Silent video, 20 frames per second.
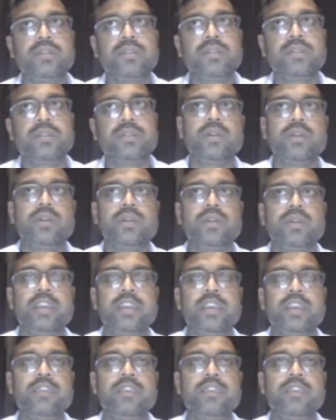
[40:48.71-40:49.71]
So
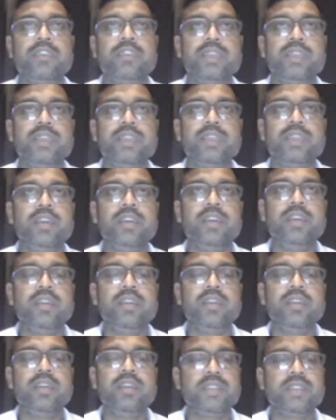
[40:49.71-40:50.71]
if
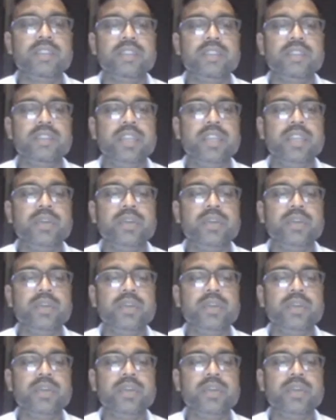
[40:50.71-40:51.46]
SLA